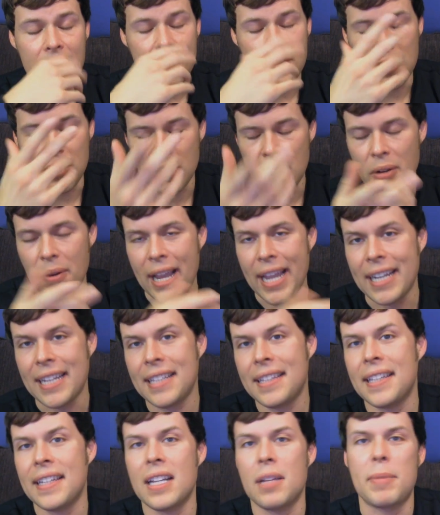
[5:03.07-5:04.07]
And if you know
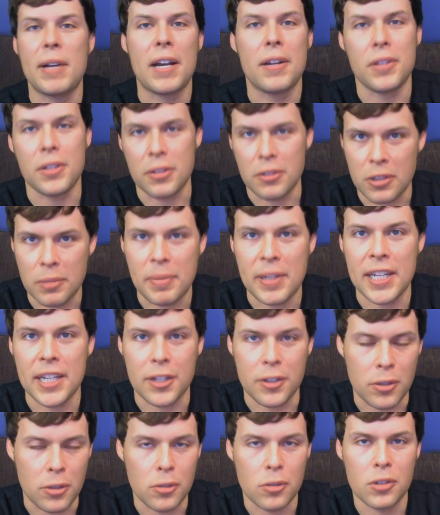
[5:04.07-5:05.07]
anything about
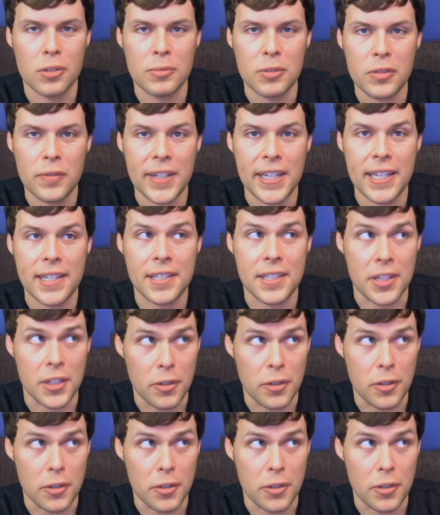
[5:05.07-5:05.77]
European horror movies,